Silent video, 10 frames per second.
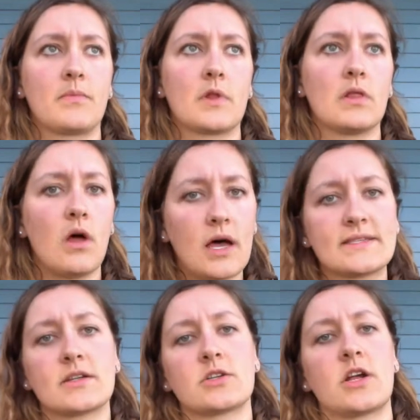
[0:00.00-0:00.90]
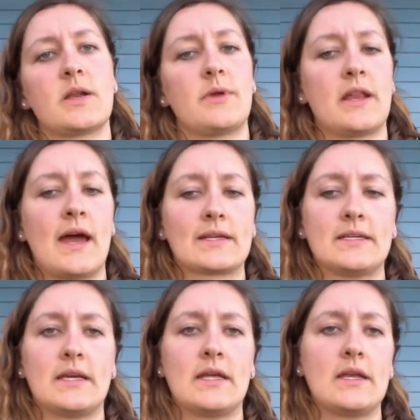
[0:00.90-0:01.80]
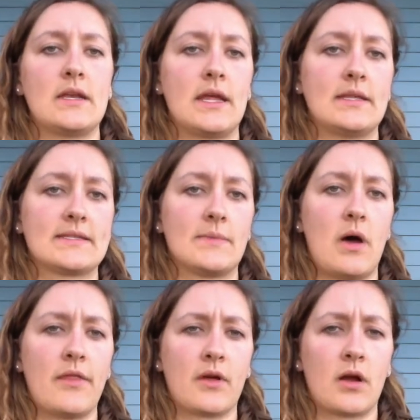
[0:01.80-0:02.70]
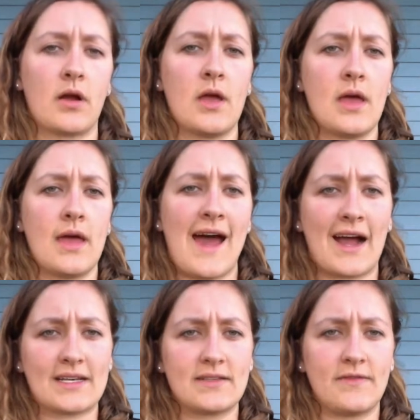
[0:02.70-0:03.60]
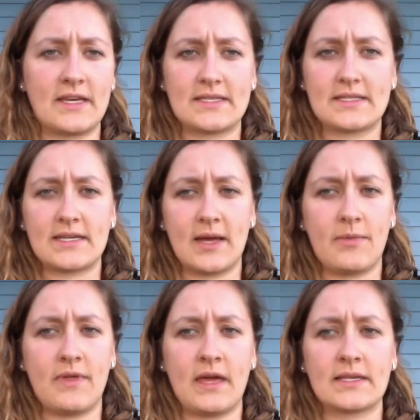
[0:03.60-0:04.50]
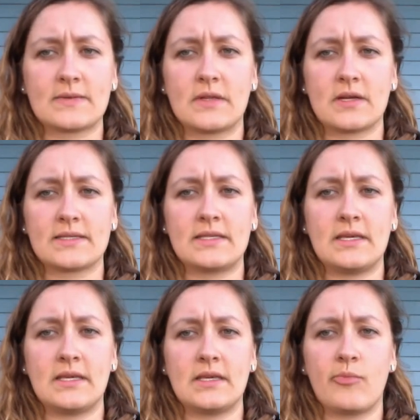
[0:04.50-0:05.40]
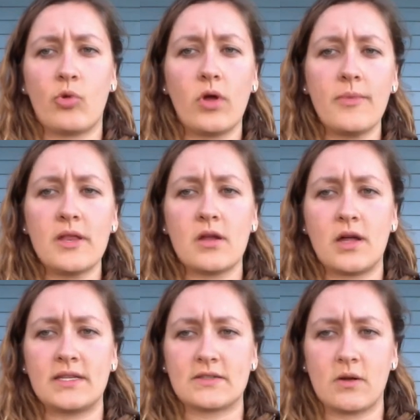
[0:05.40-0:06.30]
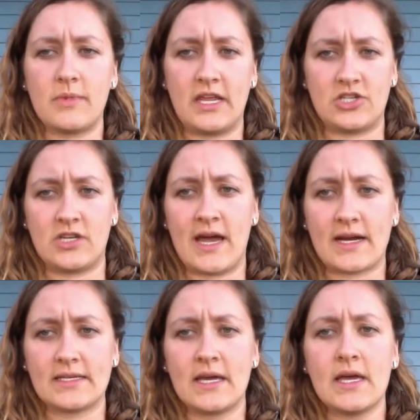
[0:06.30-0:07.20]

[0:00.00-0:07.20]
laws that are trying to be enacted and some other activist type things. There's the Employment Non-Discrimination Act.